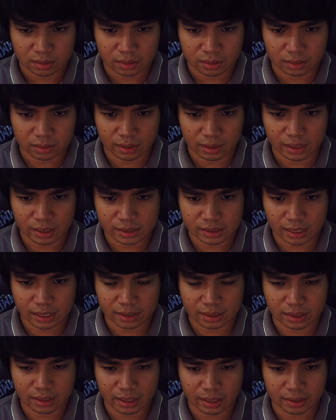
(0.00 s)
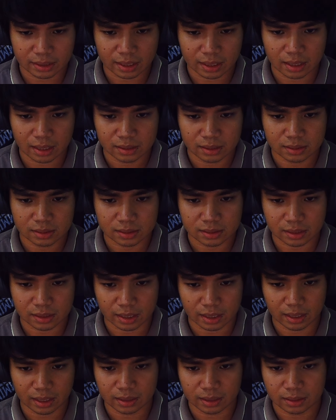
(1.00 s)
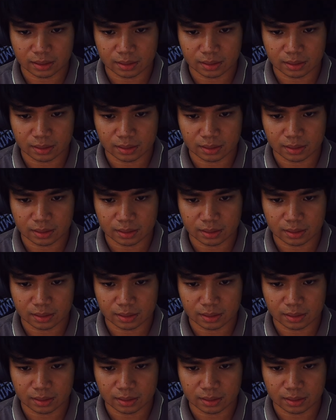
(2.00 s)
Then set the data, set